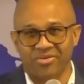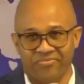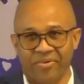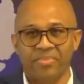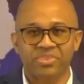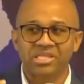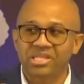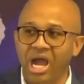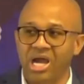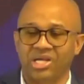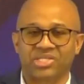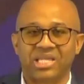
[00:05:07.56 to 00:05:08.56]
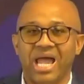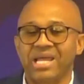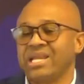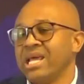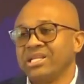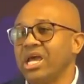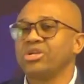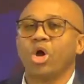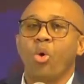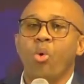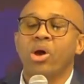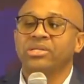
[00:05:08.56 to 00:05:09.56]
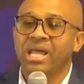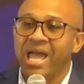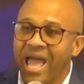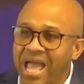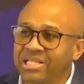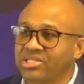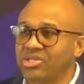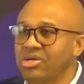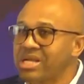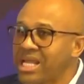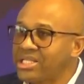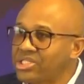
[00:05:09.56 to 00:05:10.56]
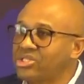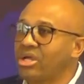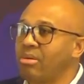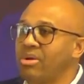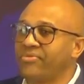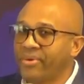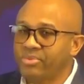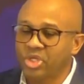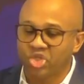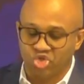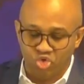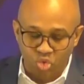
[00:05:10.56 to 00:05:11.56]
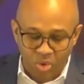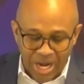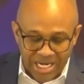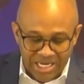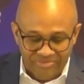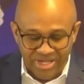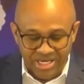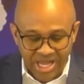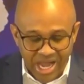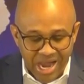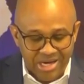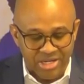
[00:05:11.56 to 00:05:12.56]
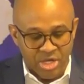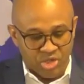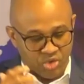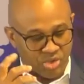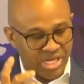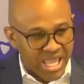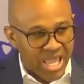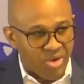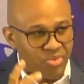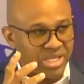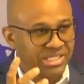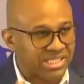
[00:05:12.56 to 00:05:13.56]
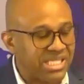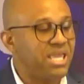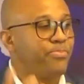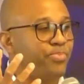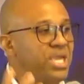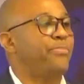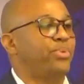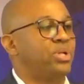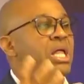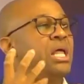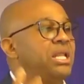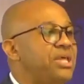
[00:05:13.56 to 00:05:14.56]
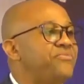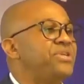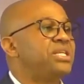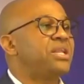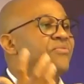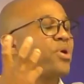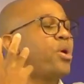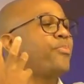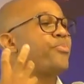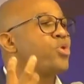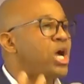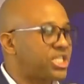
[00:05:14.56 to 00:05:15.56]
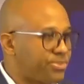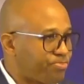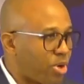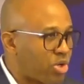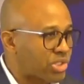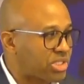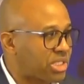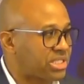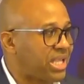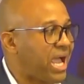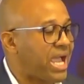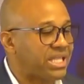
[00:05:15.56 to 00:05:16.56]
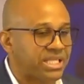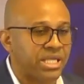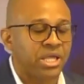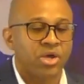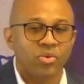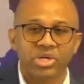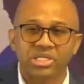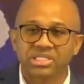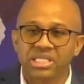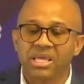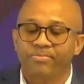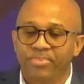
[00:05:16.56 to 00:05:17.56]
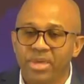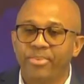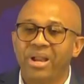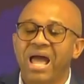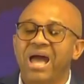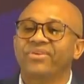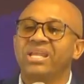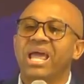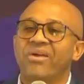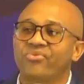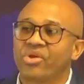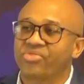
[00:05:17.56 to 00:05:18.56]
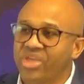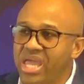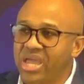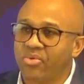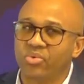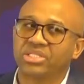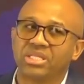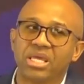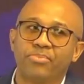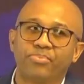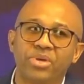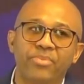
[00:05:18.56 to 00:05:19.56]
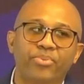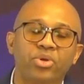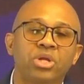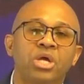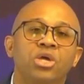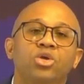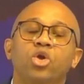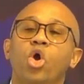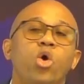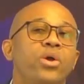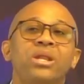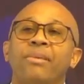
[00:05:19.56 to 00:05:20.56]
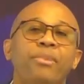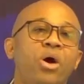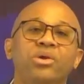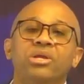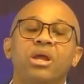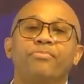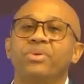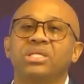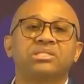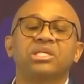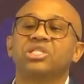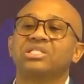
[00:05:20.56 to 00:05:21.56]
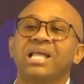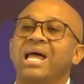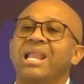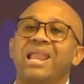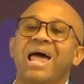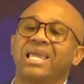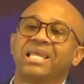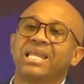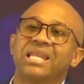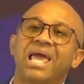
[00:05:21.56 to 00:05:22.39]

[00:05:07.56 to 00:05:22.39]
from the dark side. They don't want the answer that is coming from the true and living God. Today we see people living in a very prosperous society. We see people having everything. We see people going about their business, not lacking in